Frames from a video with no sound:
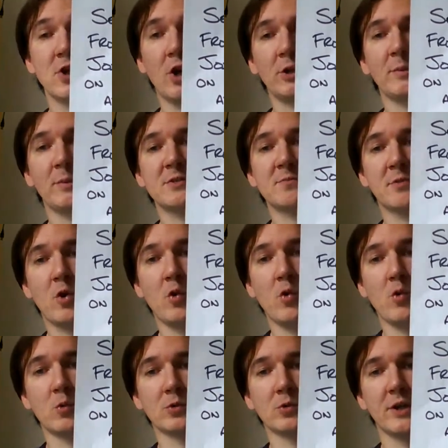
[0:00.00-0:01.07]
column is
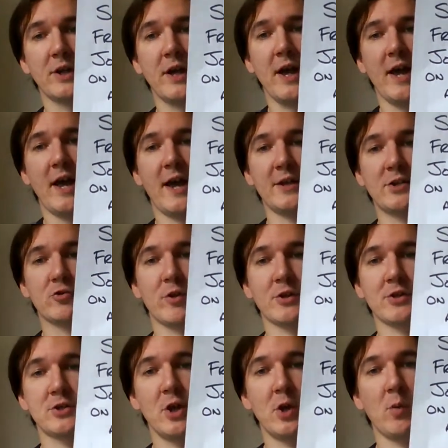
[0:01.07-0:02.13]
called
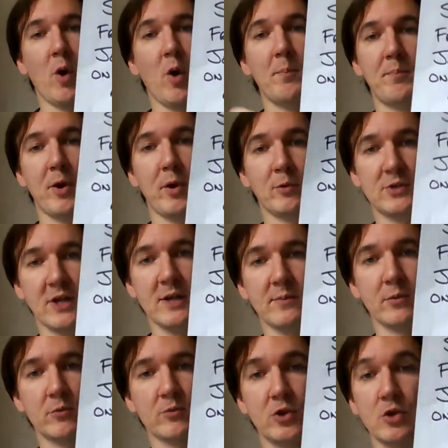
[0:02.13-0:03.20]
address no on both
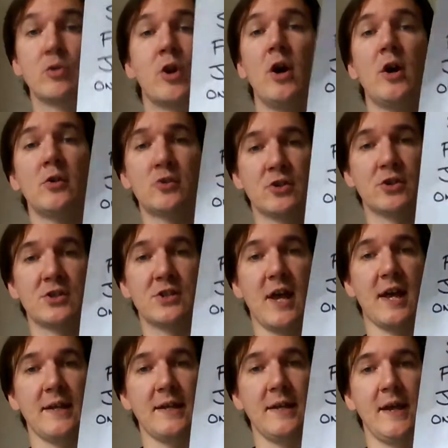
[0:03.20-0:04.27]
tables, you can't just
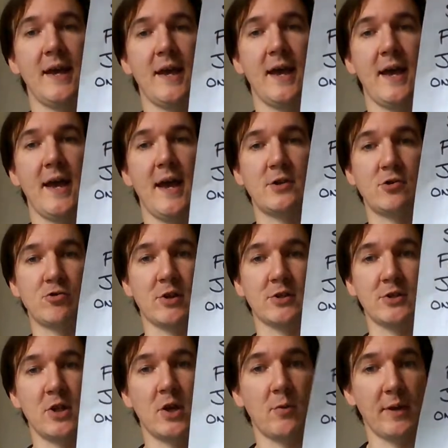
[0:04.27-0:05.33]
say
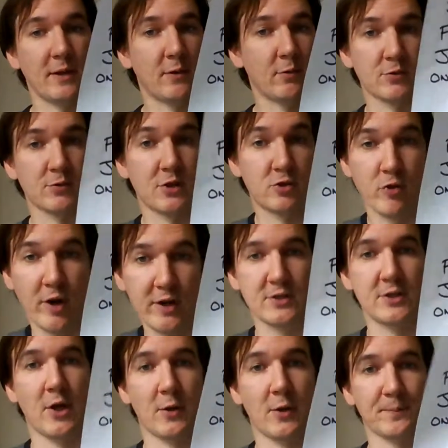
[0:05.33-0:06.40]
address no equals
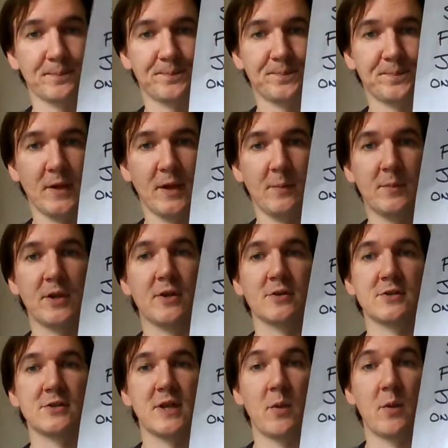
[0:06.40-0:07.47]
address no,
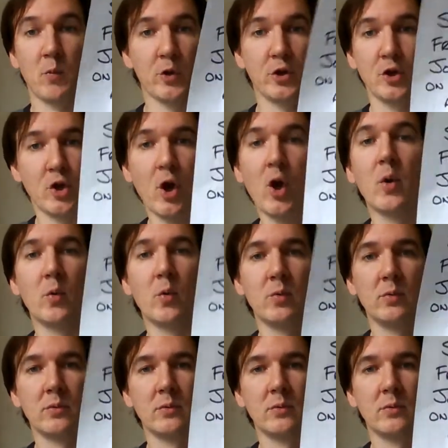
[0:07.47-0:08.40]
because it wouldn't know